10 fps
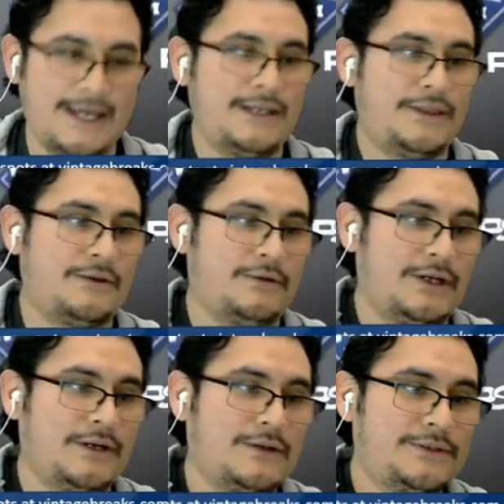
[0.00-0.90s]

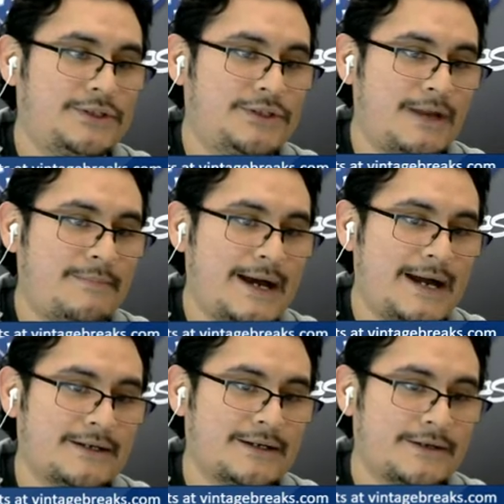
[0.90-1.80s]
83, going to John Packer.